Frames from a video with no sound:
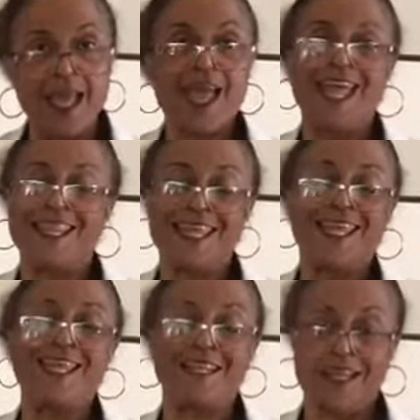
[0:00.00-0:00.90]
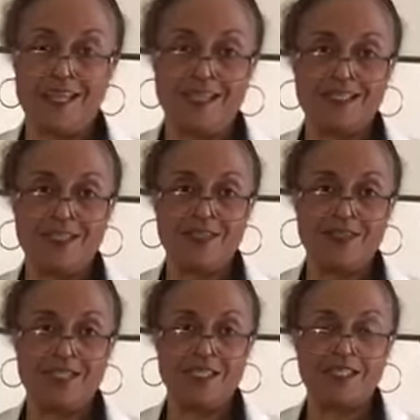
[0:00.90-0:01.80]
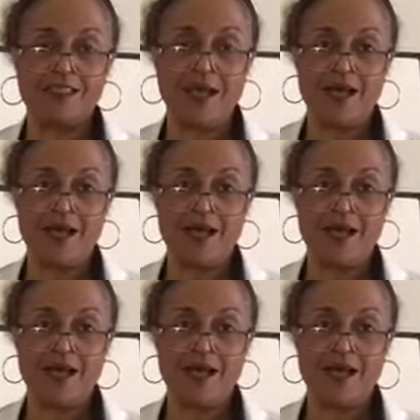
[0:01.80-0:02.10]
and then listen to this